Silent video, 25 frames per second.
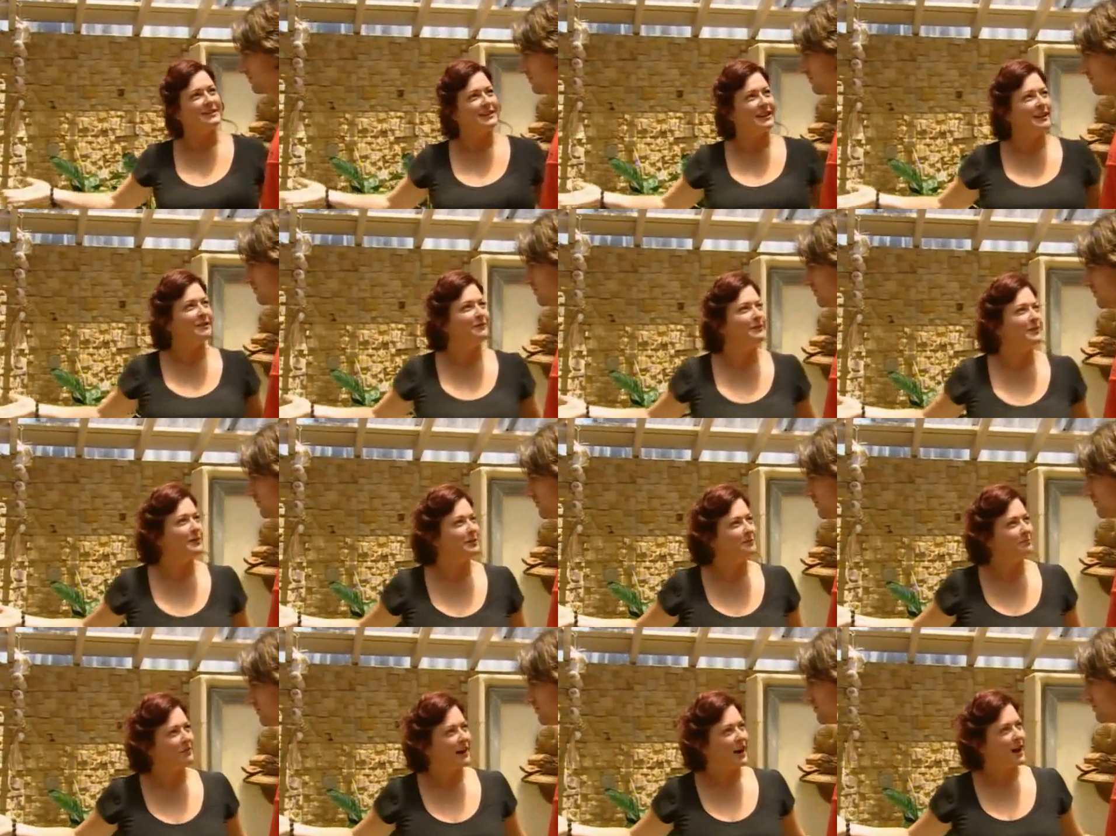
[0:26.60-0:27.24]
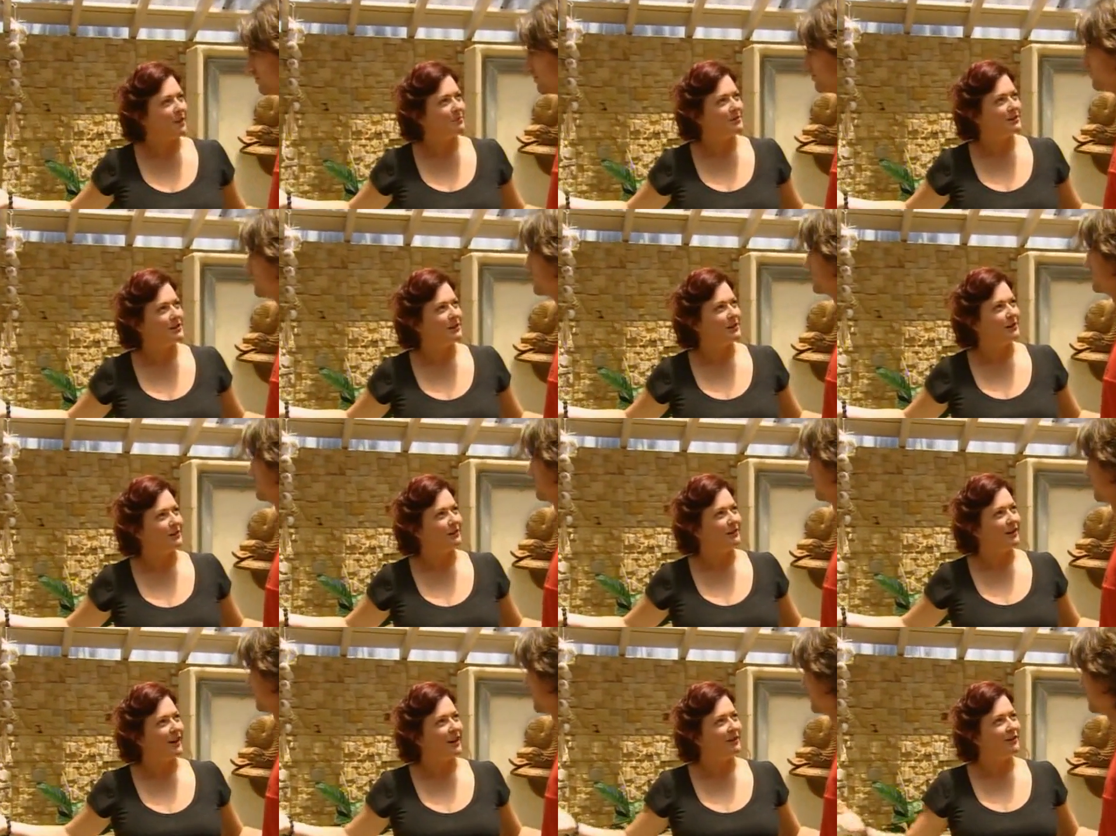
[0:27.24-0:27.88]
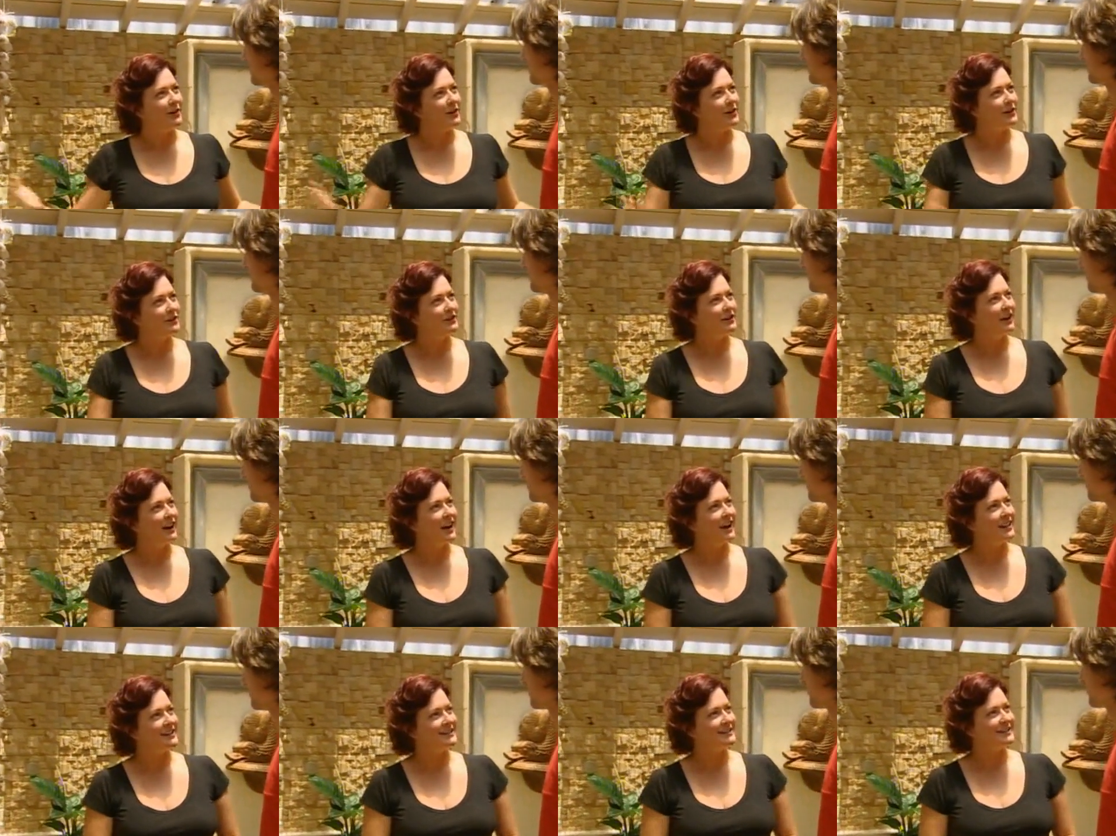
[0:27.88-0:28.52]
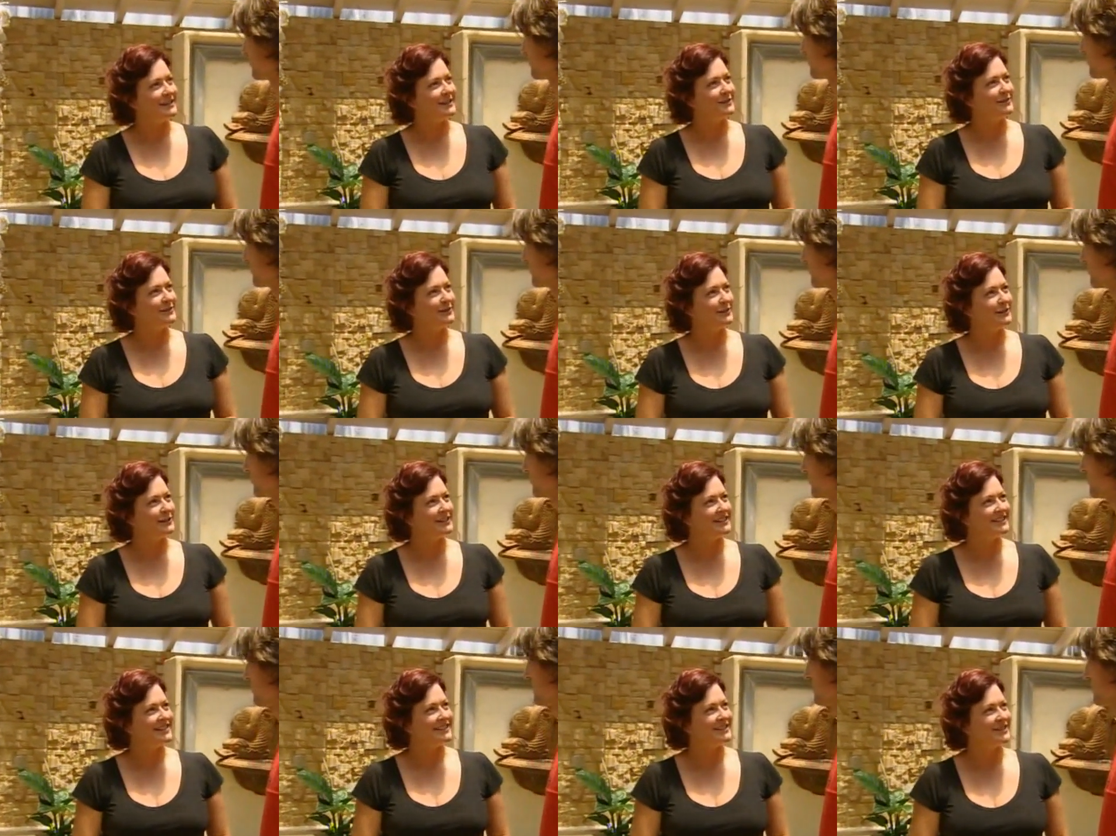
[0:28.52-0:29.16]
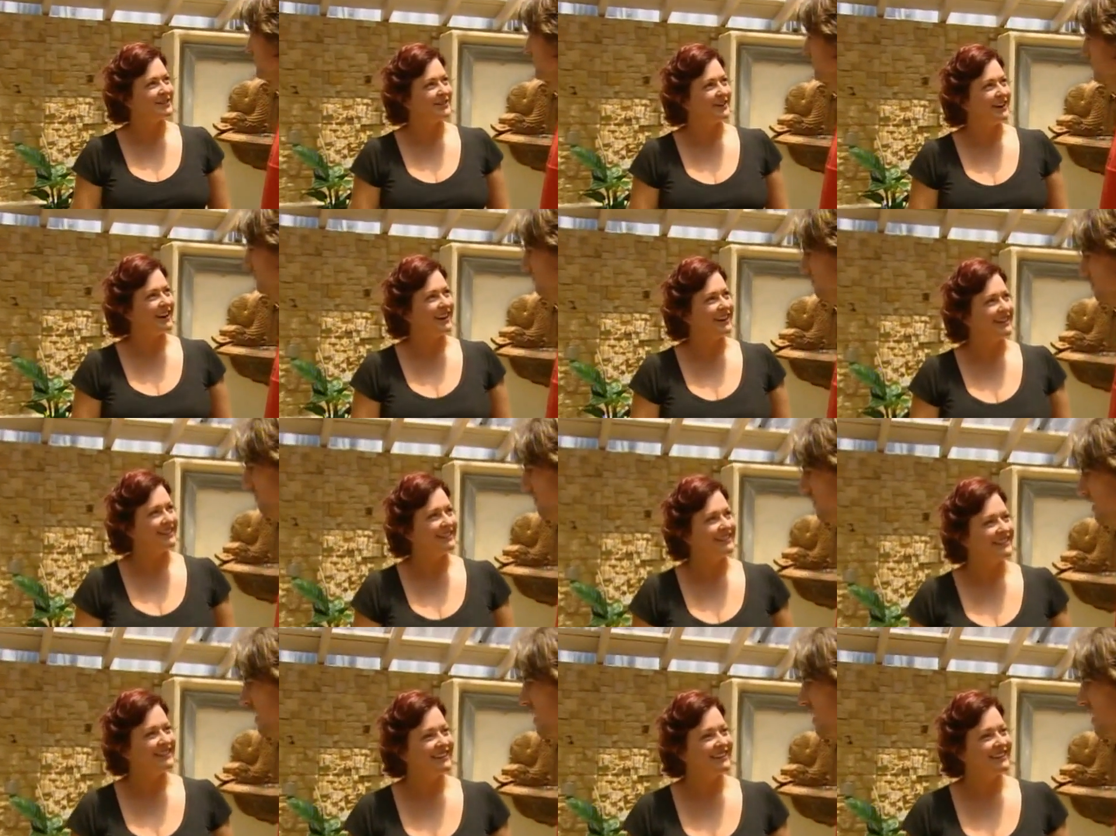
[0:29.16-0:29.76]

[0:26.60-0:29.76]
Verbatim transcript: Seafood barbecue. I've heard you like seafood, is this right?